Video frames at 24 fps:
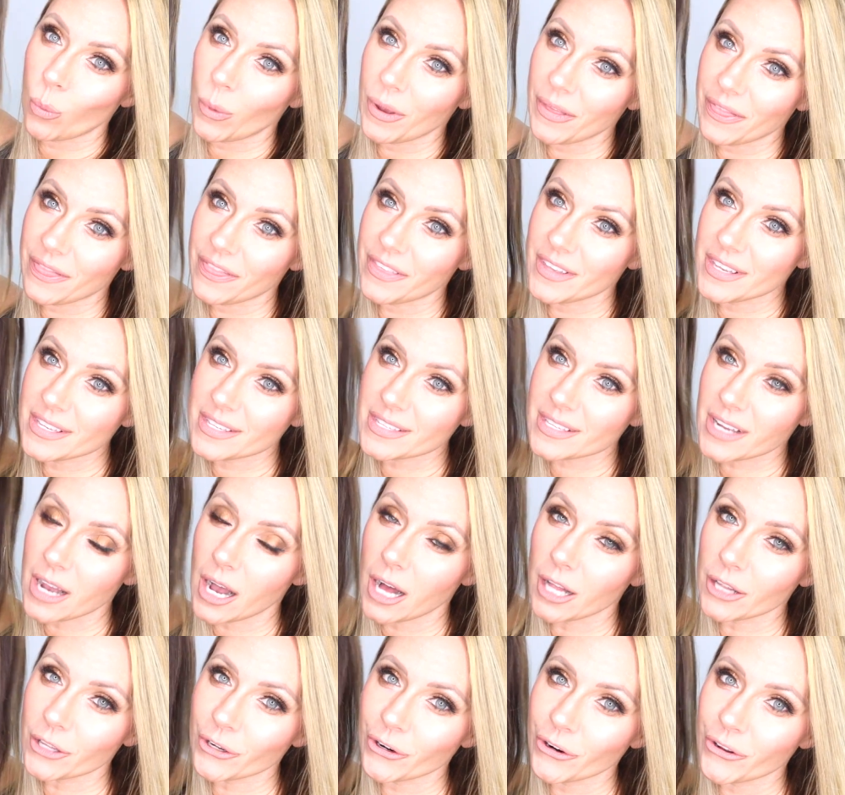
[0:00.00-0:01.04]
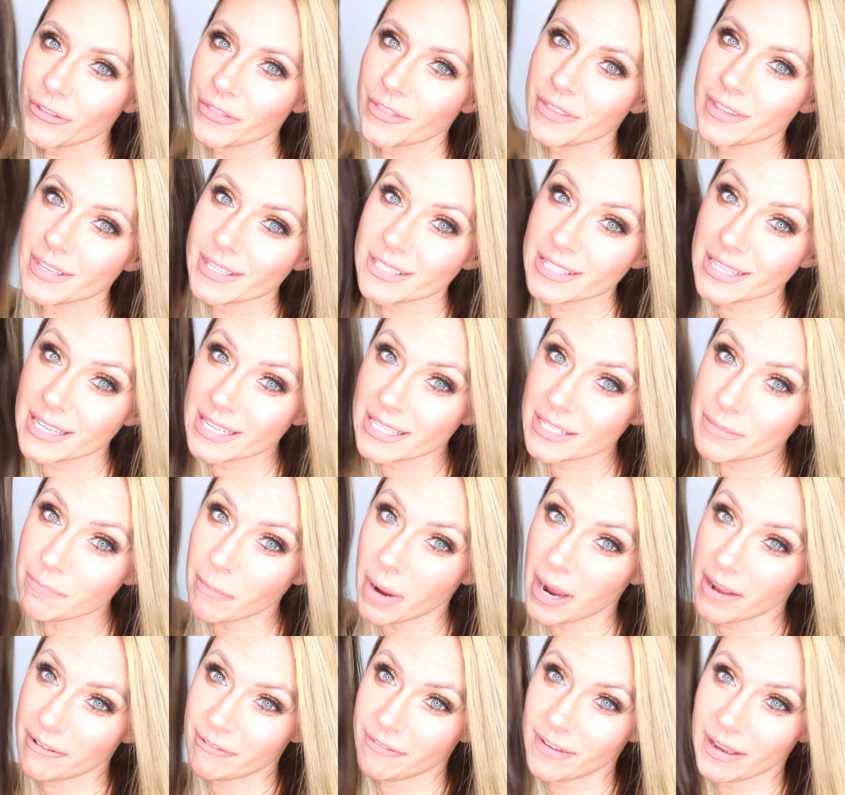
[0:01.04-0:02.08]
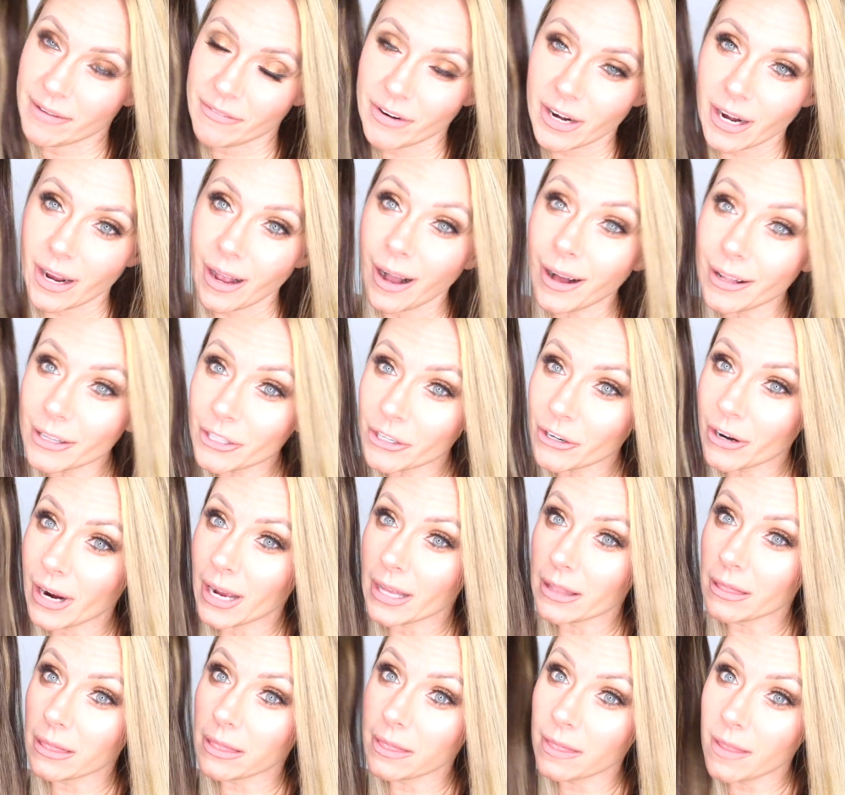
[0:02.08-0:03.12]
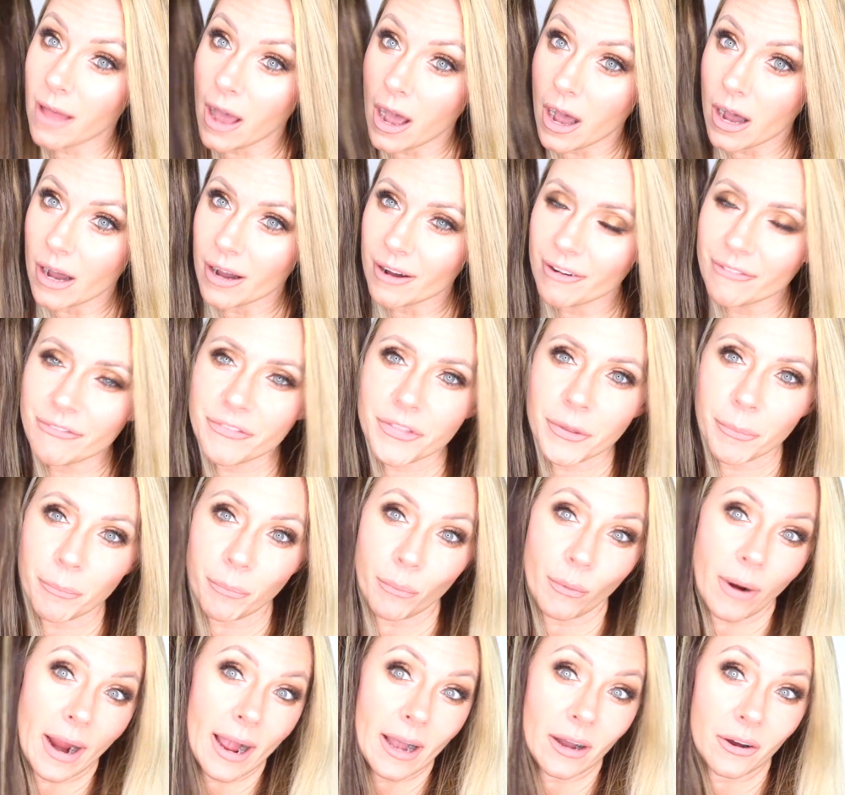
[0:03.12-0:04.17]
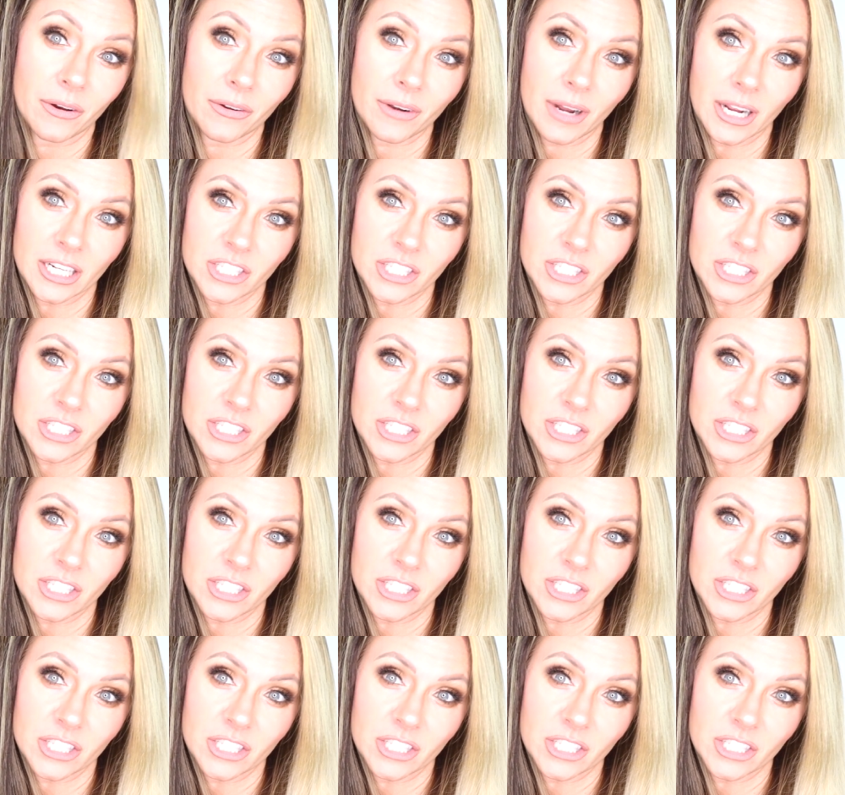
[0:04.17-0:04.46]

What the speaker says: With this color, this is my favorite color. I love the brown.